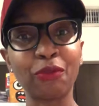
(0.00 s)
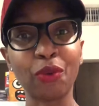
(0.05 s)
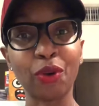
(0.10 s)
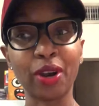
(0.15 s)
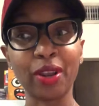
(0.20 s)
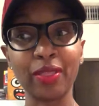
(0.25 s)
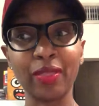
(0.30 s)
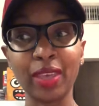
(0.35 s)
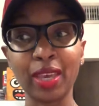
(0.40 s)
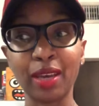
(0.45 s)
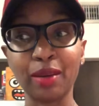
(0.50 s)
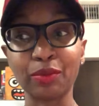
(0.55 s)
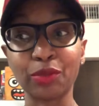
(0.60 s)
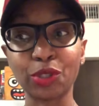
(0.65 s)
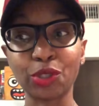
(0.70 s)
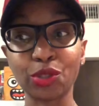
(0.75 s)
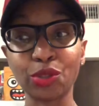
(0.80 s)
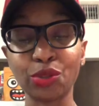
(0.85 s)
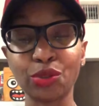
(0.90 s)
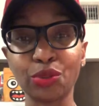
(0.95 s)
for them
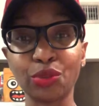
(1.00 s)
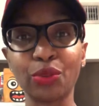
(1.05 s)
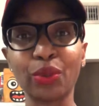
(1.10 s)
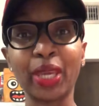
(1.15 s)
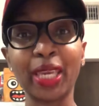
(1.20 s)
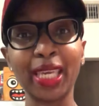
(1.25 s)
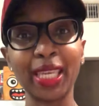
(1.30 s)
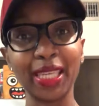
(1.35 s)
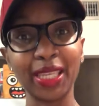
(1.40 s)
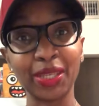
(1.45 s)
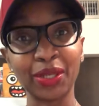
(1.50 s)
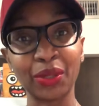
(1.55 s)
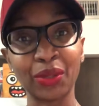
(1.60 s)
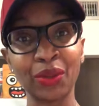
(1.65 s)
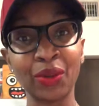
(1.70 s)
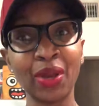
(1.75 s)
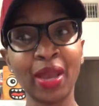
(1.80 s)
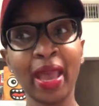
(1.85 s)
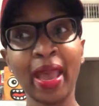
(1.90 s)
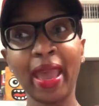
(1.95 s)
to
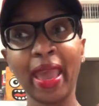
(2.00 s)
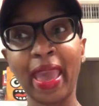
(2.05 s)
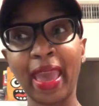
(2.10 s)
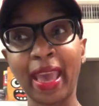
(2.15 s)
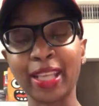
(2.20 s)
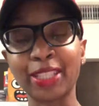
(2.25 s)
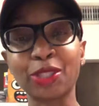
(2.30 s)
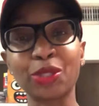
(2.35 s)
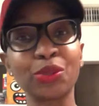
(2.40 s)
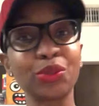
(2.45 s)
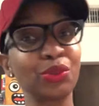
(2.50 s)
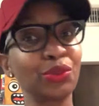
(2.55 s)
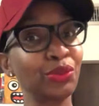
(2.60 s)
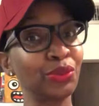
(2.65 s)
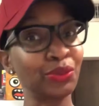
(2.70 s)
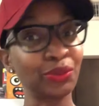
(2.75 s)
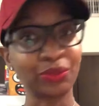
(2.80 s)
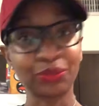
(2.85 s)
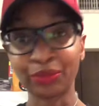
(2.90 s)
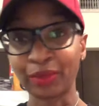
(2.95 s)
heal and
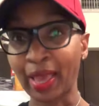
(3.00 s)
to,